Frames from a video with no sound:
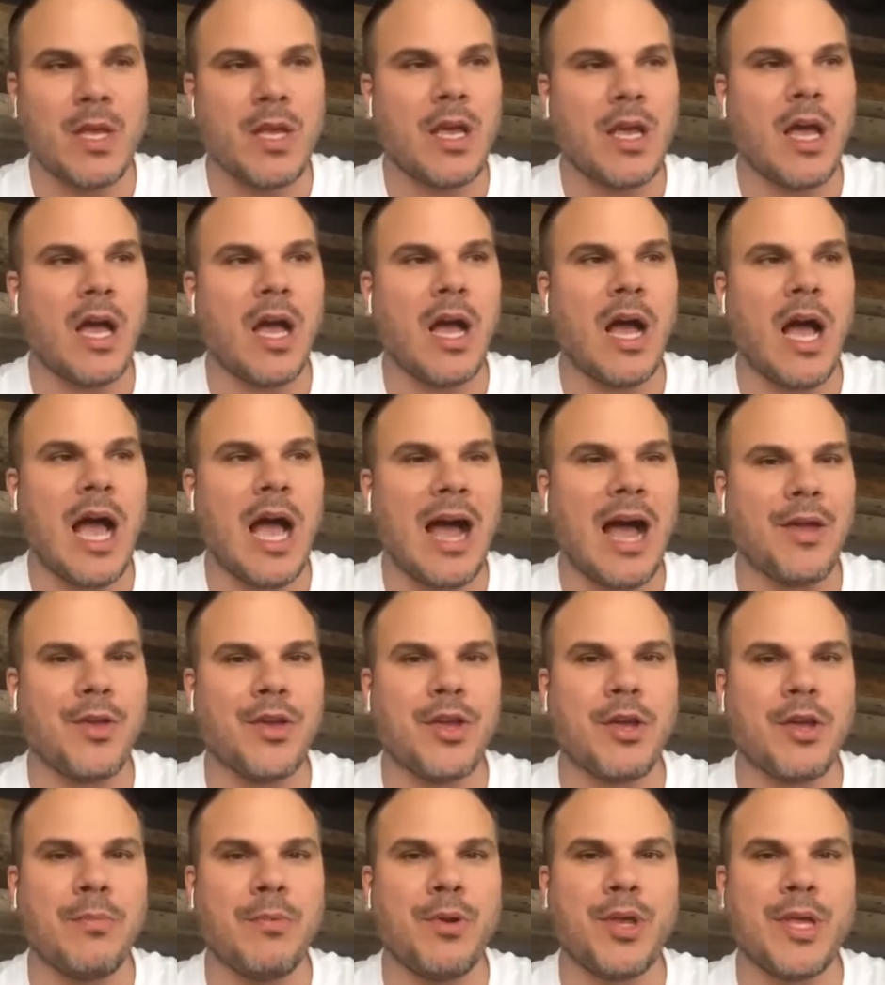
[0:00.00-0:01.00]
Uh, how
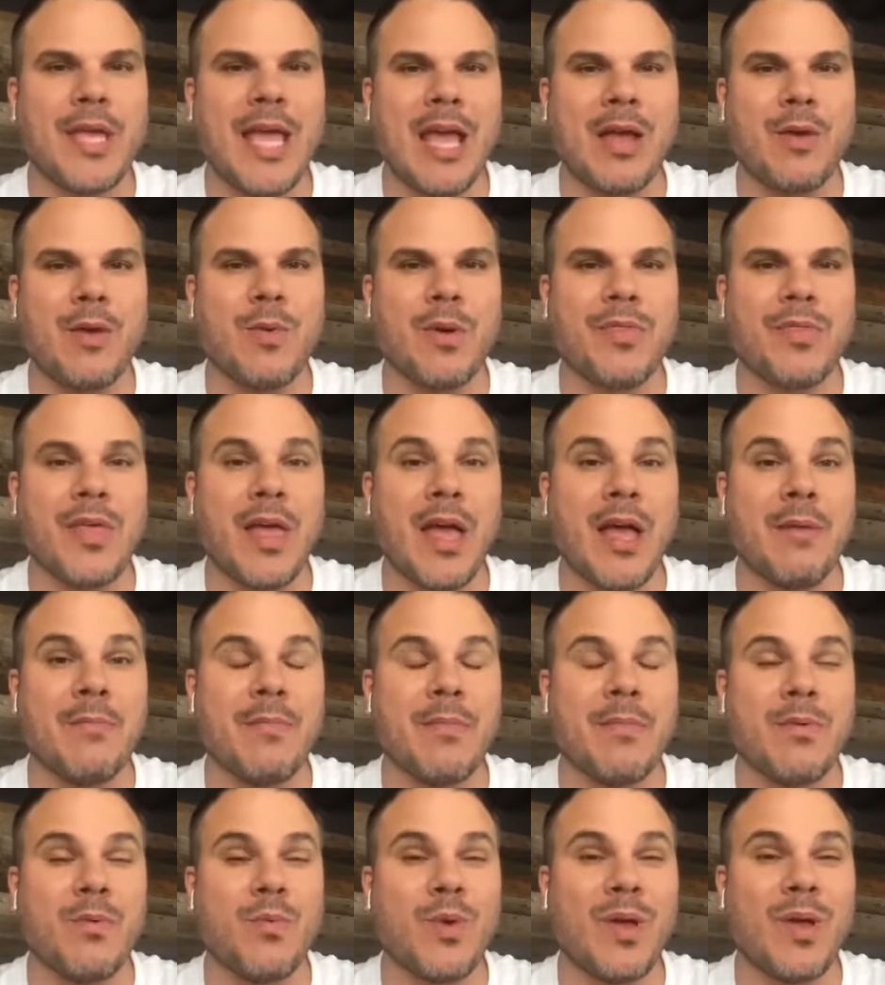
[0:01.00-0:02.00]
you communicate with
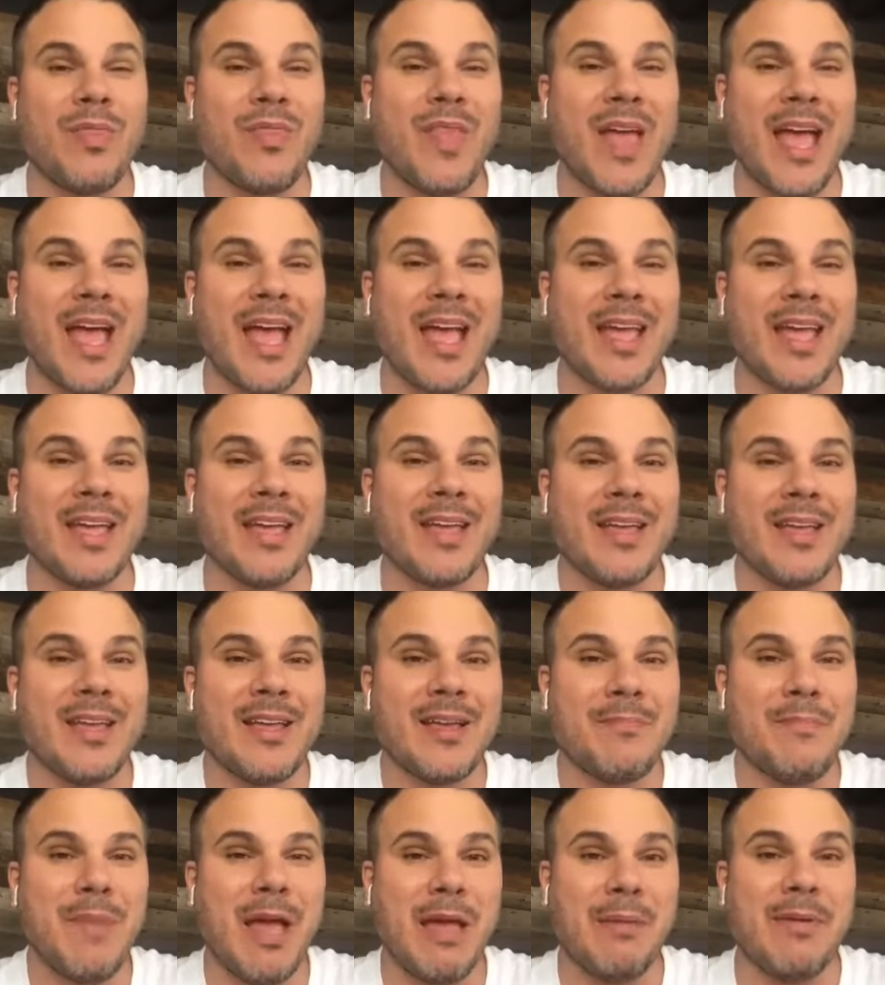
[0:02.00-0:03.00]
them when they
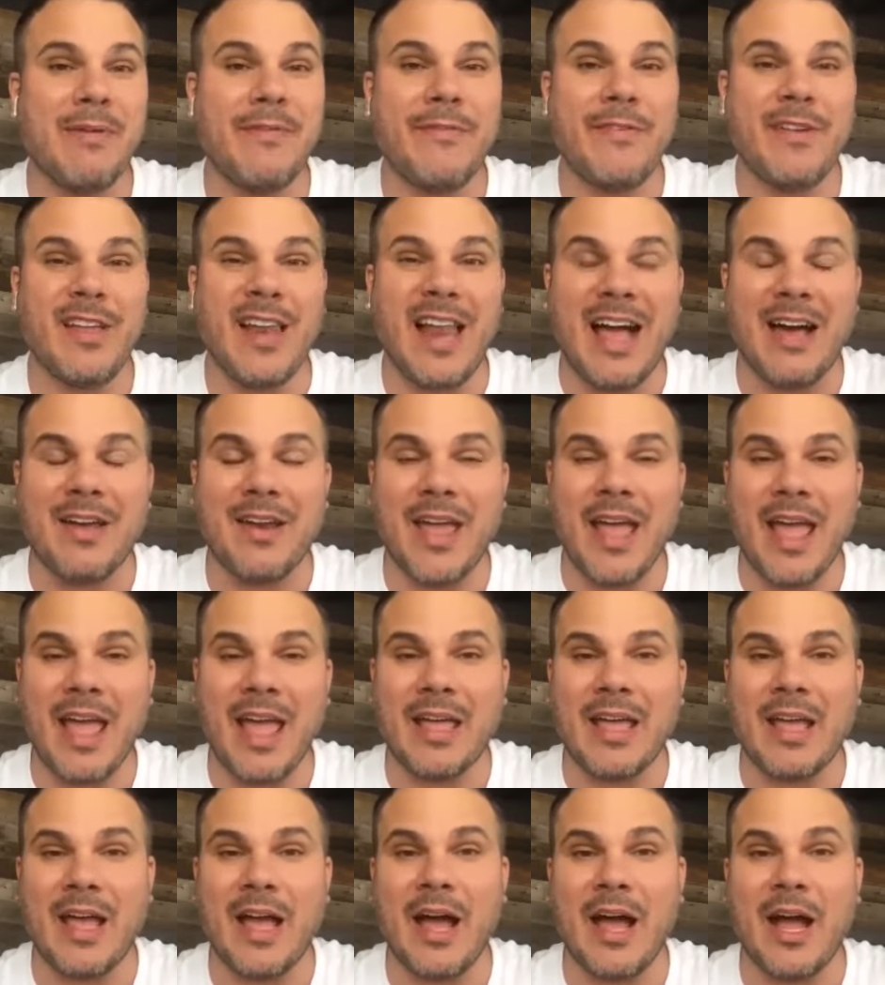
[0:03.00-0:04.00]
maybe fill out
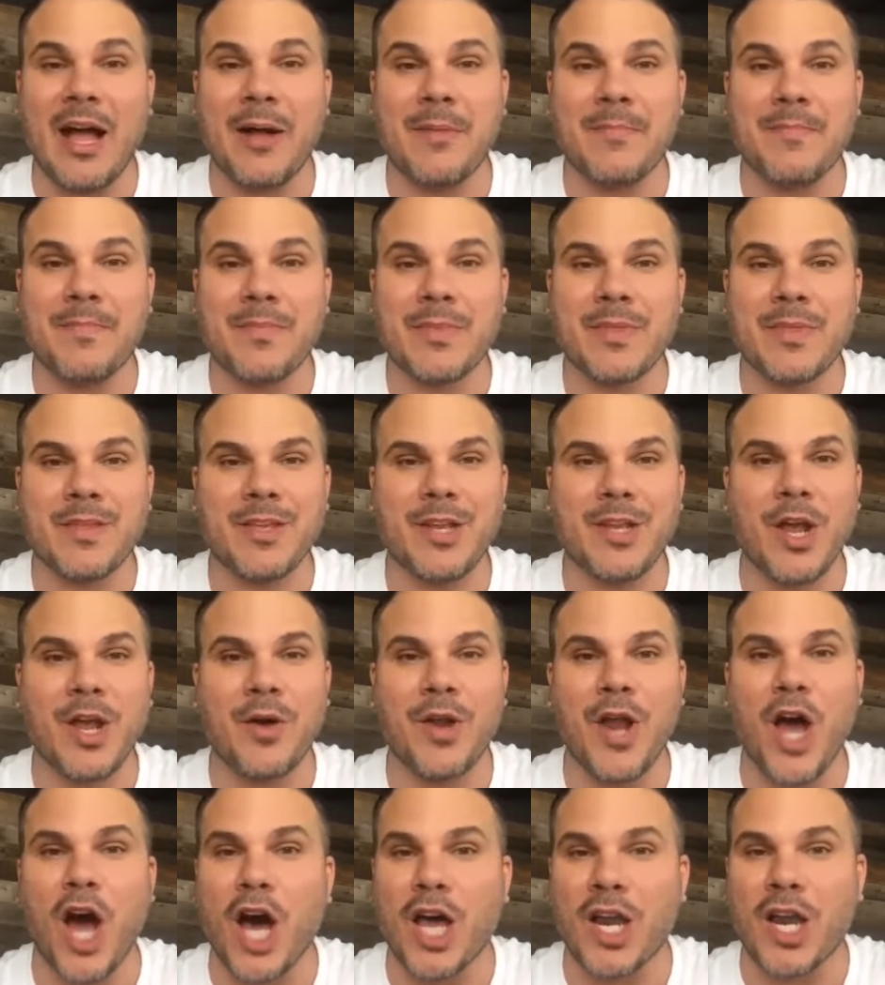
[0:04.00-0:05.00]
a, um, you know,
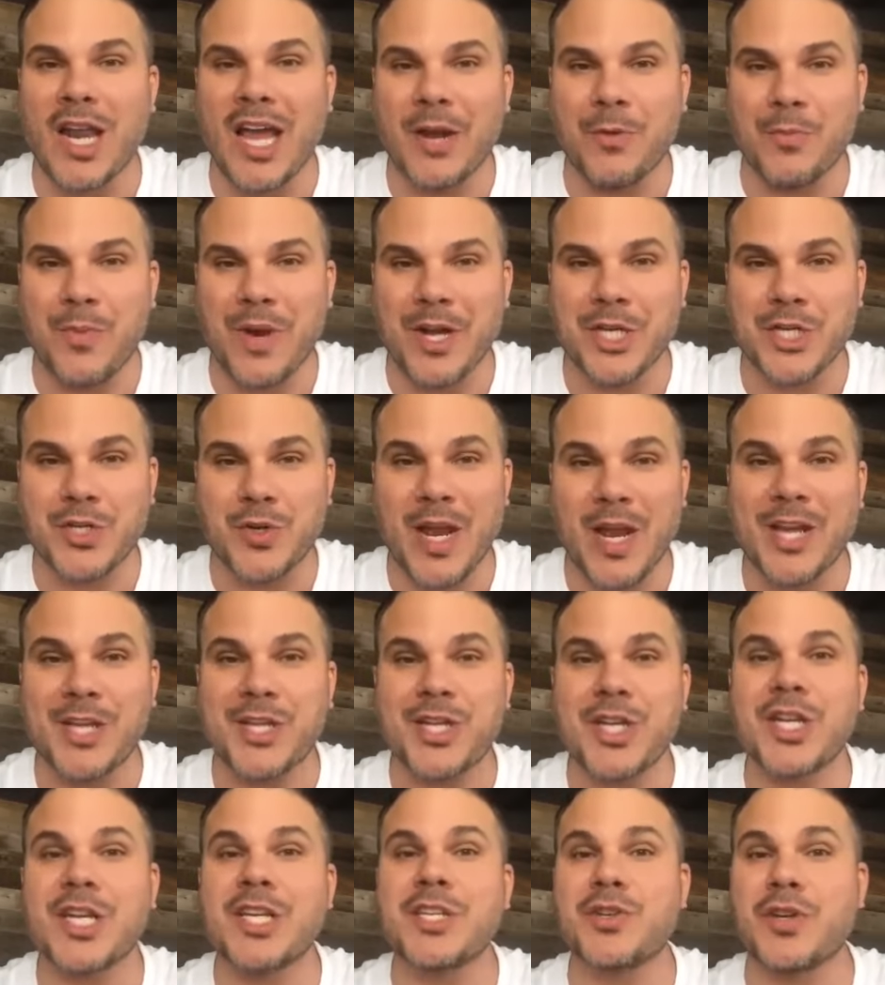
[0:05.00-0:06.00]
an online
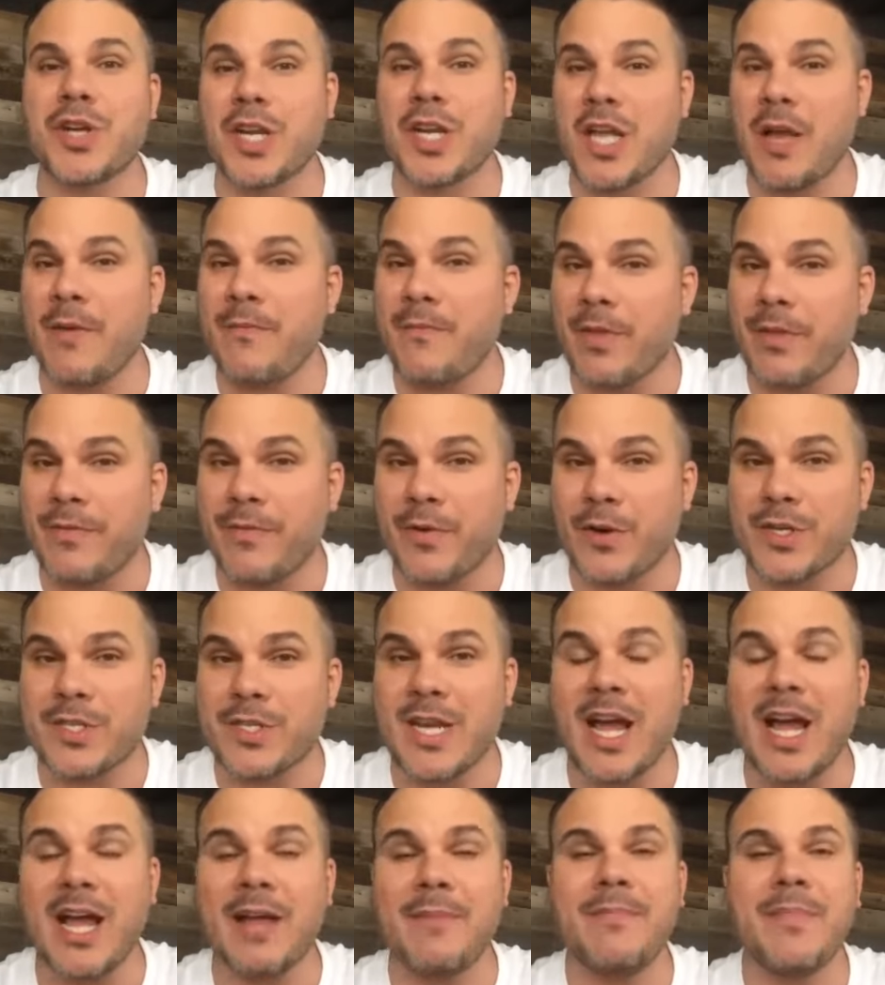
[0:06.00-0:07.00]
registration because they're going to come for the first
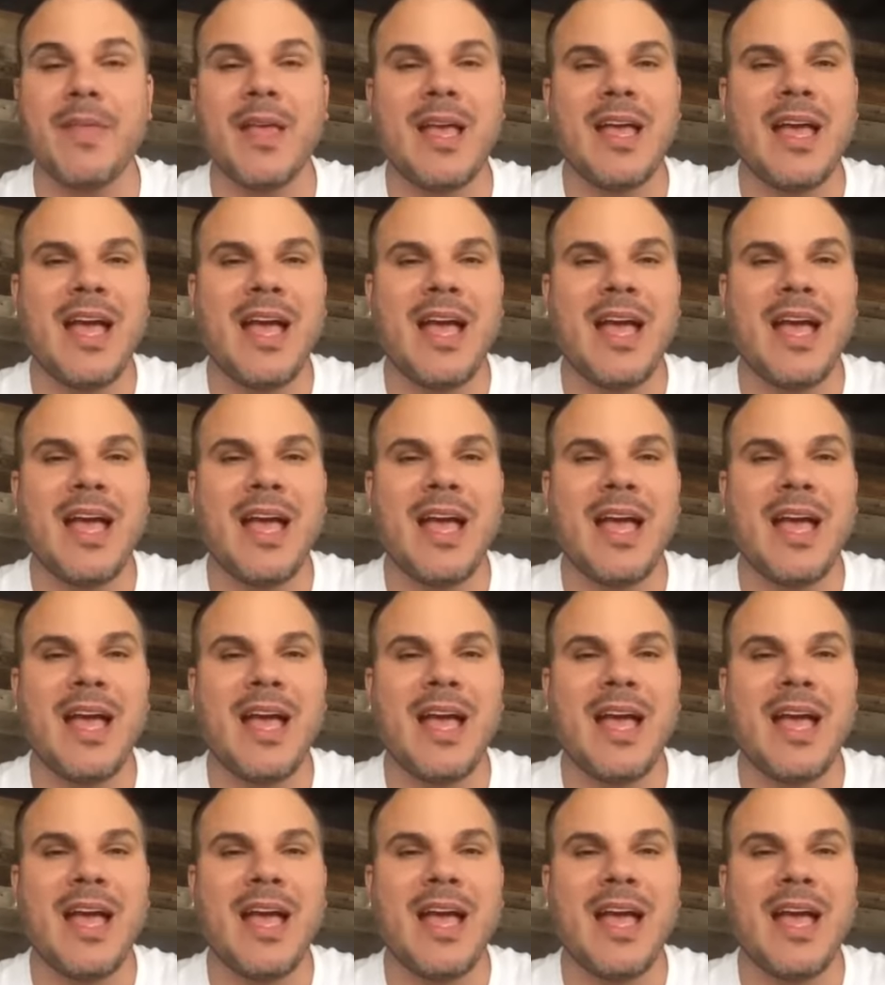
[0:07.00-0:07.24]
time.